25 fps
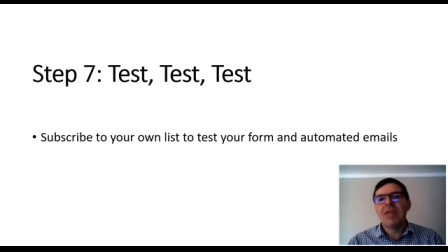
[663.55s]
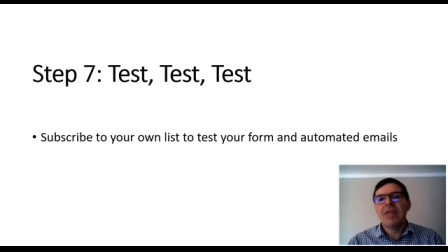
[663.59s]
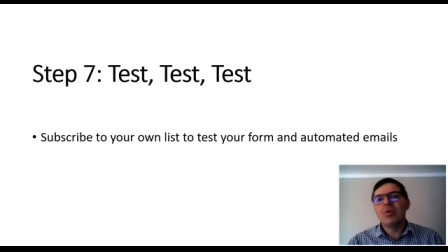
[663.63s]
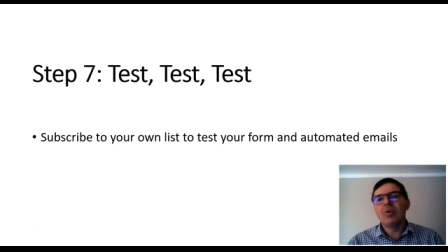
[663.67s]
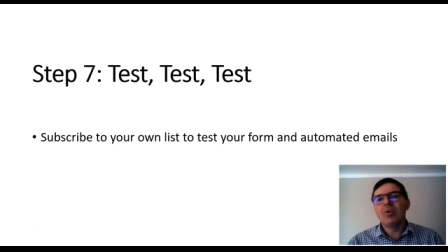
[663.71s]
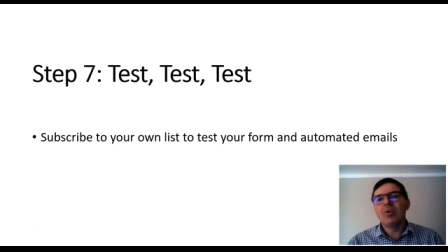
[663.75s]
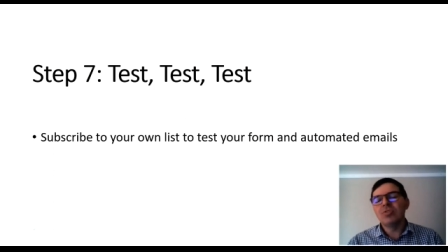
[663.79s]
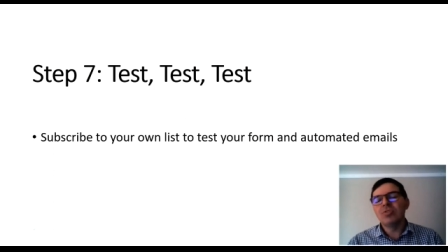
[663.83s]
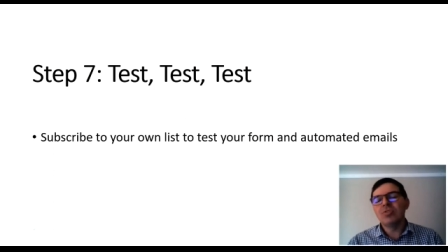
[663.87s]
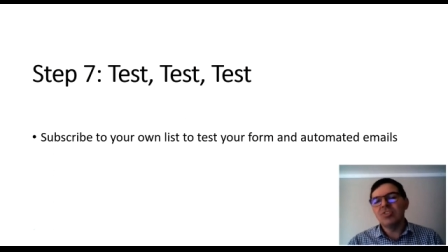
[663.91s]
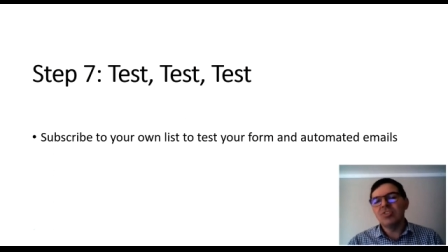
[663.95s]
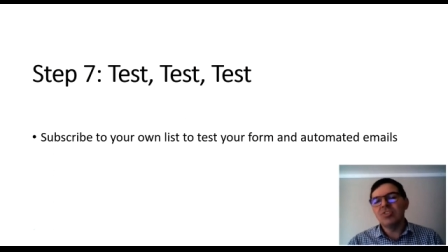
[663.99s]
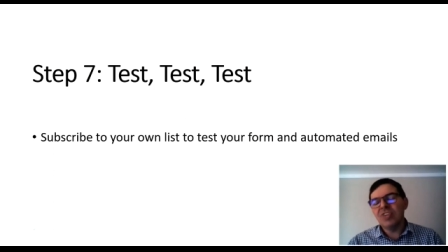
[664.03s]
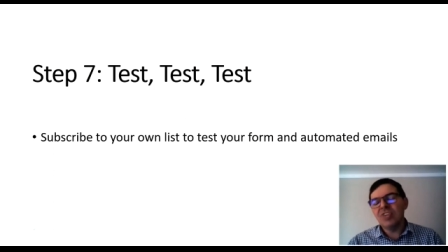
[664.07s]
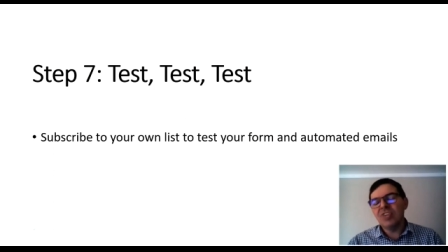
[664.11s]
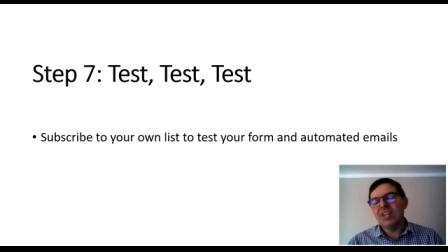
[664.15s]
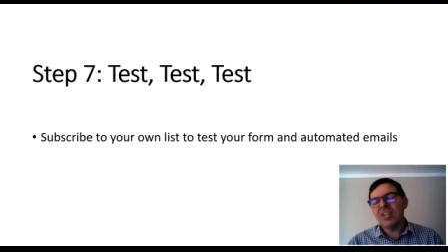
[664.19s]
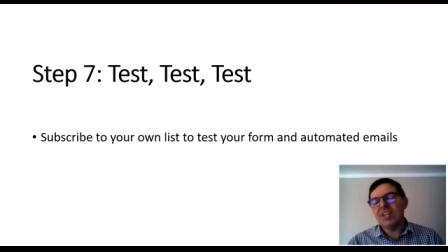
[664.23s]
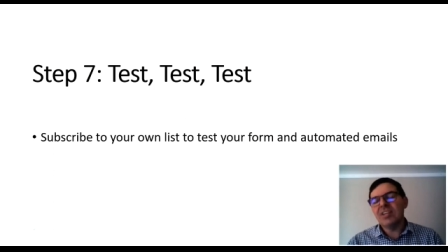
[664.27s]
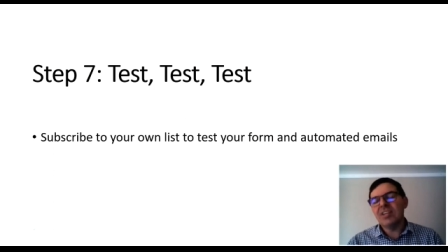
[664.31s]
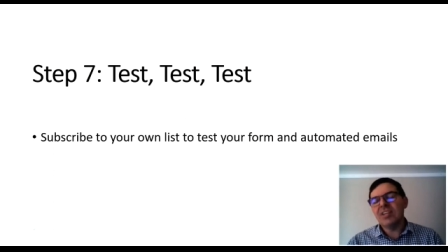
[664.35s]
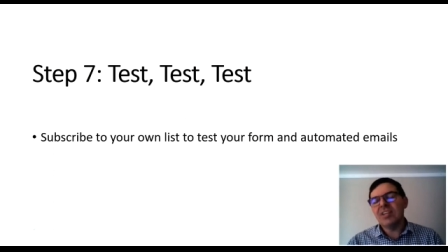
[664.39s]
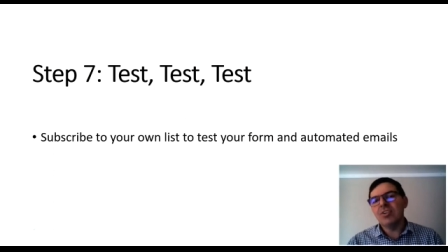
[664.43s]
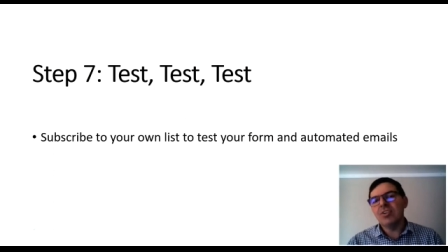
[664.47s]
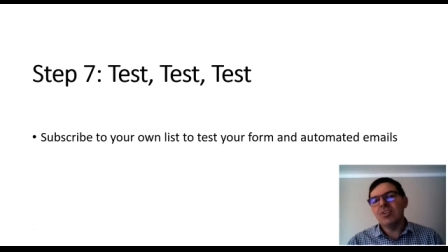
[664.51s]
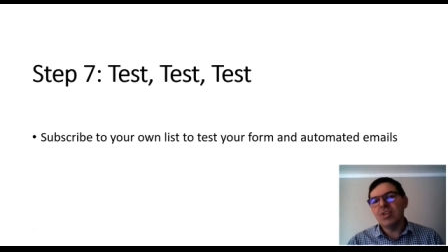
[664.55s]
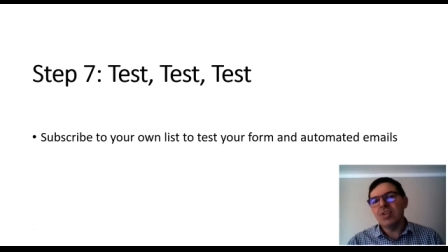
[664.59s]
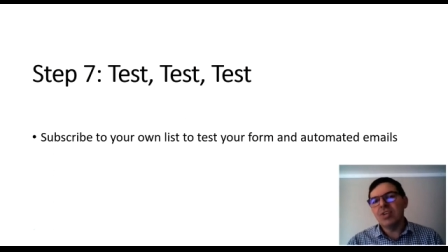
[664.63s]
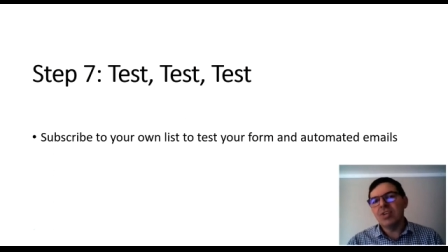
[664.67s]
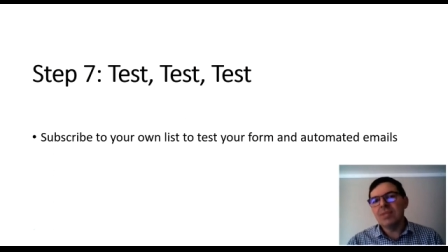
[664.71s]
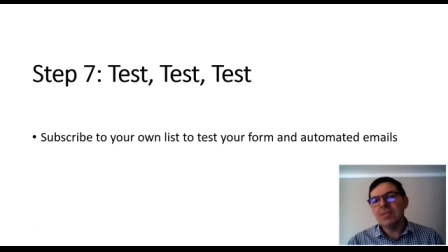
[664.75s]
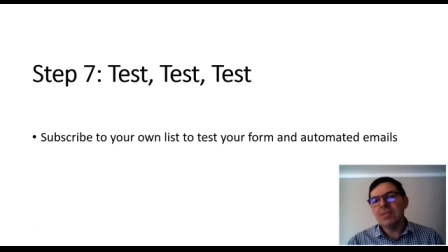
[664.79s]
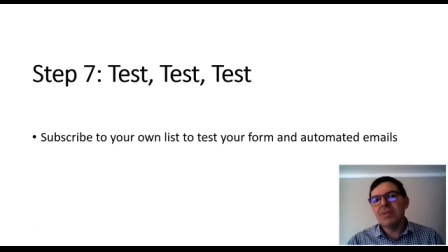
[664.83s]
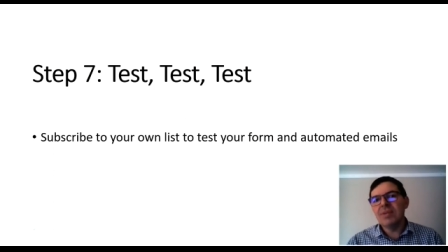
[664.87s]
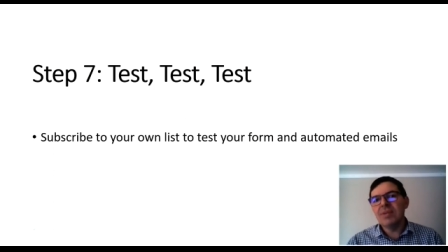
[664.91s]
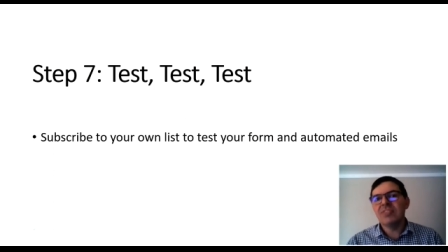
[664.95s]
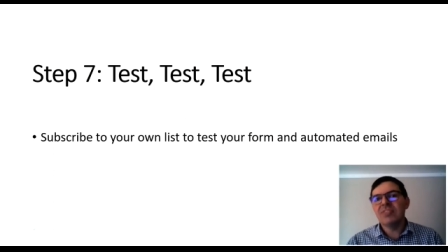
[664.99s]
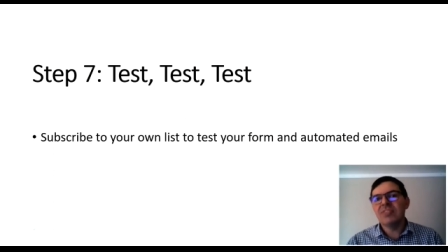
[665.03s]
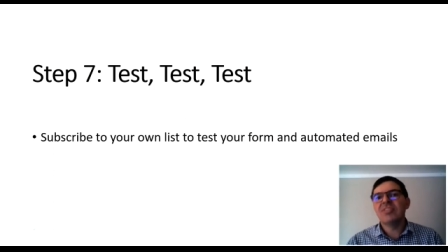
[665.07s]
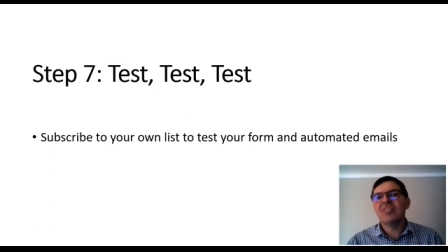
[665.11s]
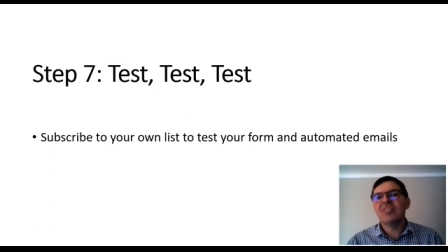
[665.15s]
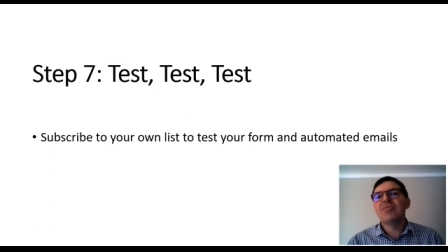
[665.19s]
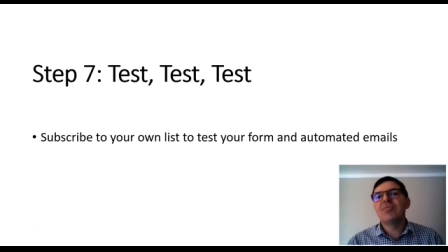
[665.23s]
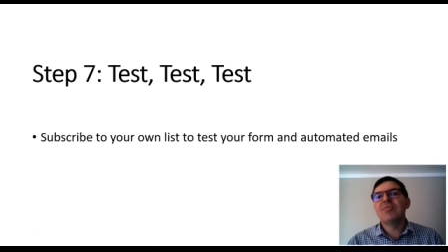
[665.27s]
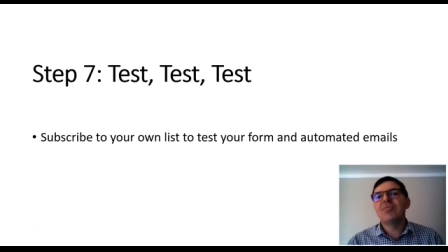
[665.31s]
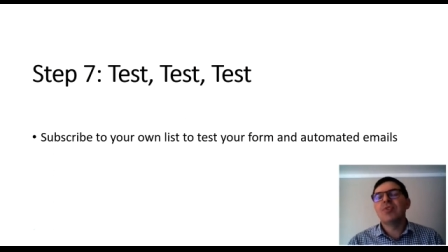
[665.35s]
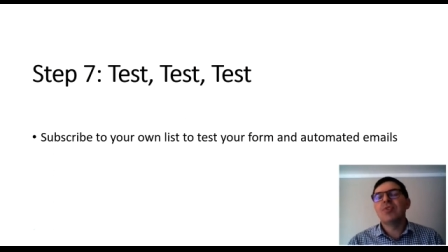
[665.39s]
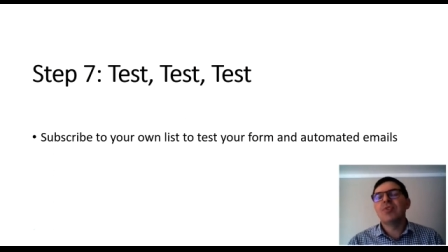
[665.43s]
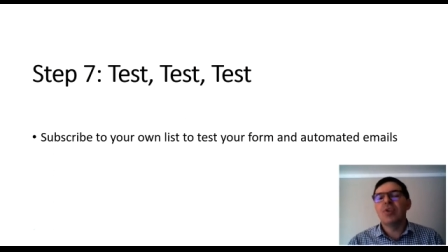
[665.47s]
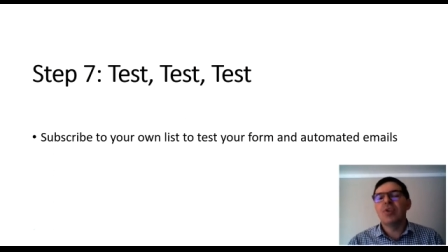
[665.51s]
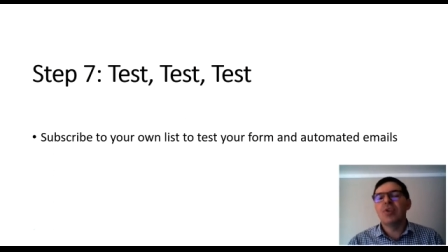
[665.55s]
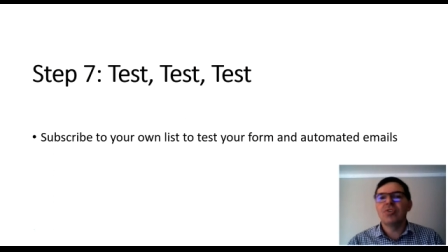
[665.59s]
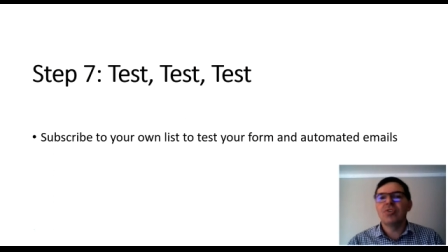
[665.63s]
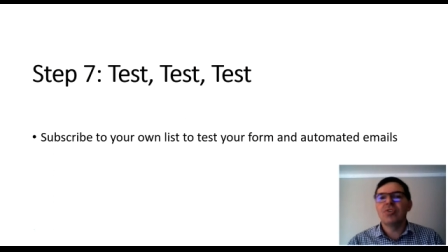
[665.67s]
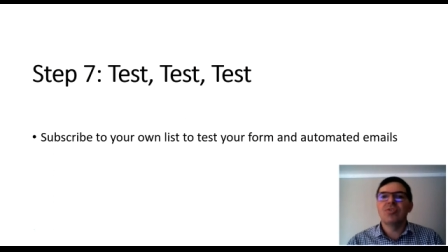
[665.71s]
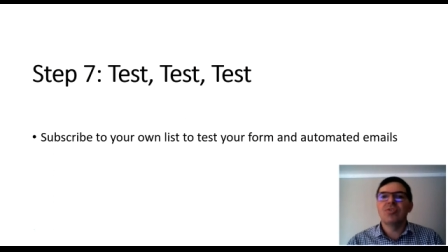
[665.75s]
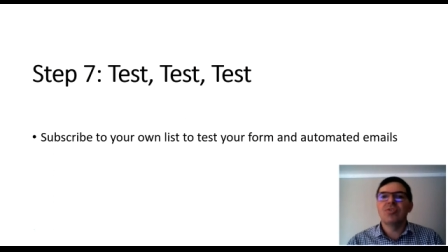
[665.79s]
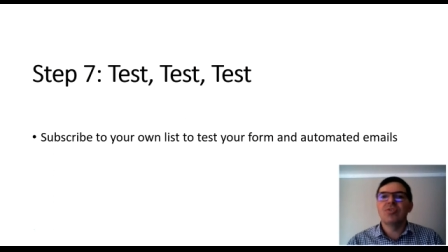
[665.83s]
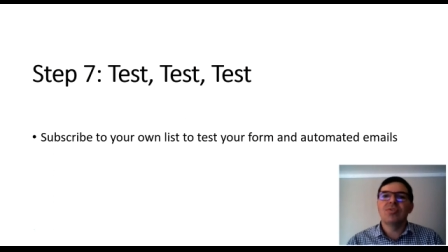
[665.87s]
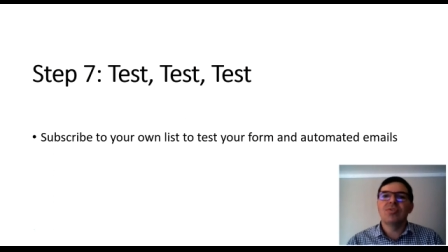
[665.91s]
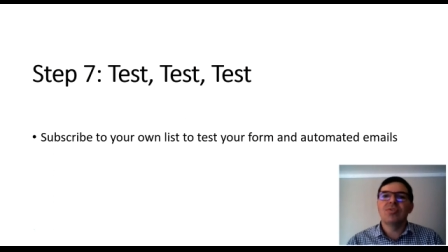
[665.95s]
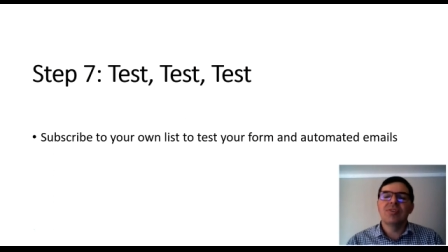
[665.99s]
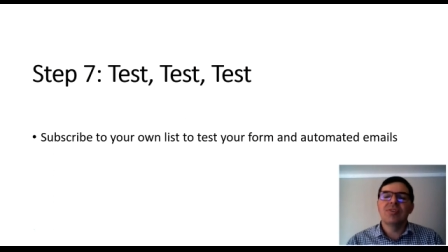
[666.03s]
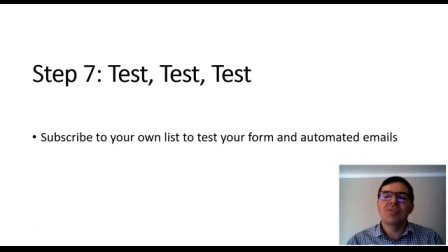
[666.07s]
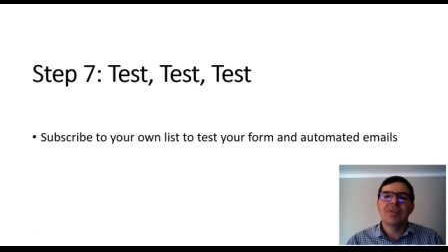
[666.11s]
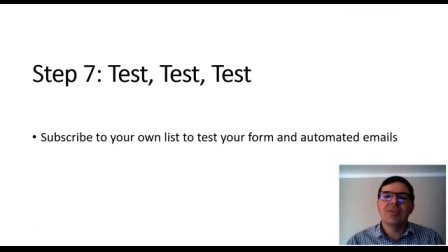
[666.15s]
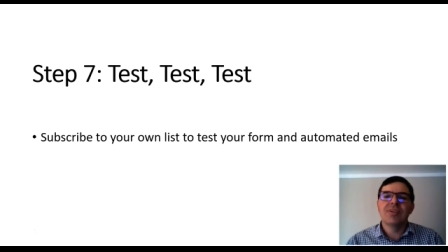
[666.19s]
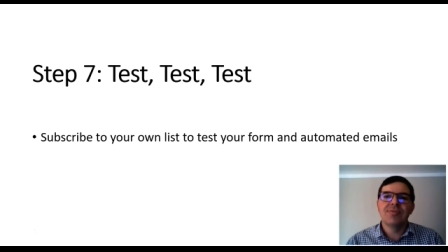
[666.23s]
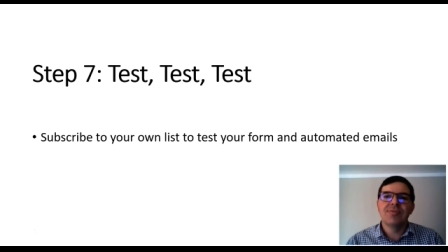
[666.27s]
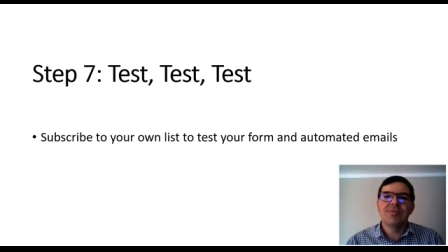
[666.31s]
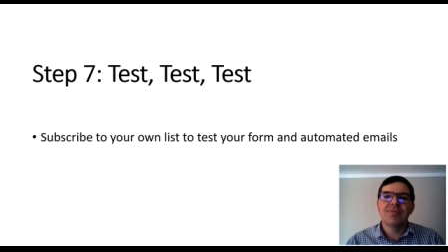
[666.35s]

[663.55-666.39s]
Also check in your email, see if you got your uh,